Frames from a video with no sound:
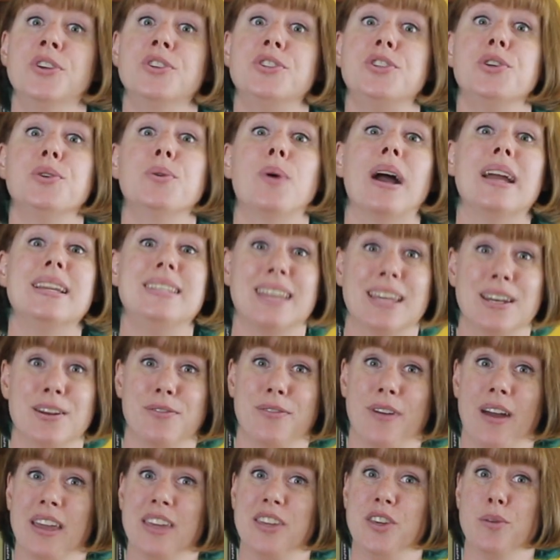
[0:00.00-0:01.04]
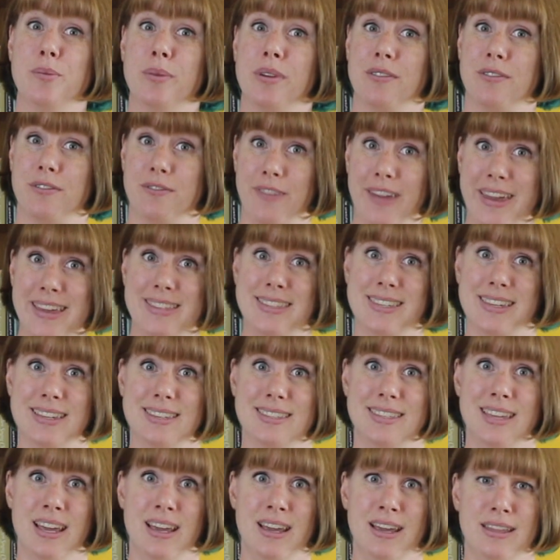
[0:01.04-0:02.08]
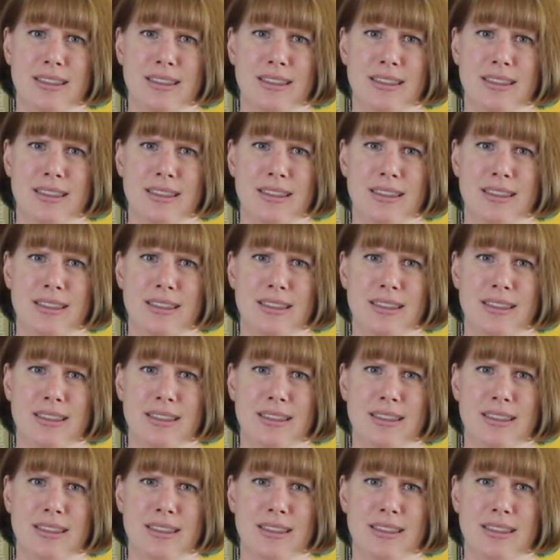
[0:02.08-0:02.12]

to identify human faces.